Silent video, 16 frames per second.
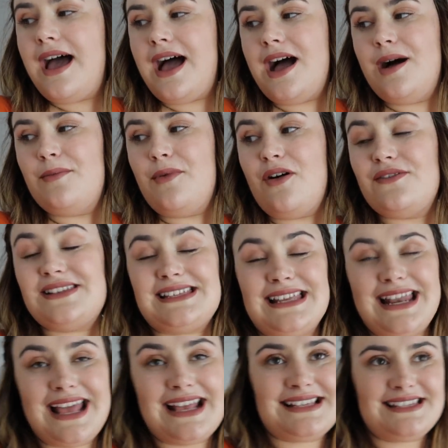Um,
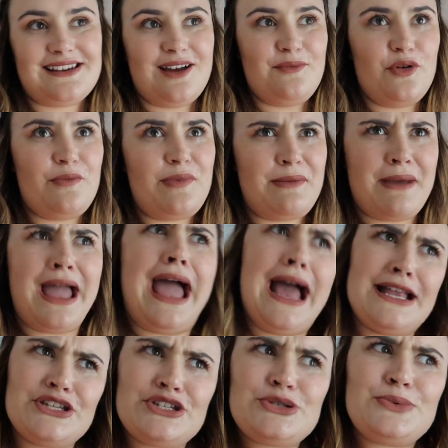obviously next time will be my
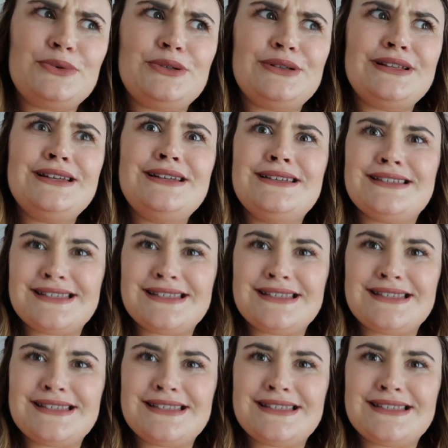actual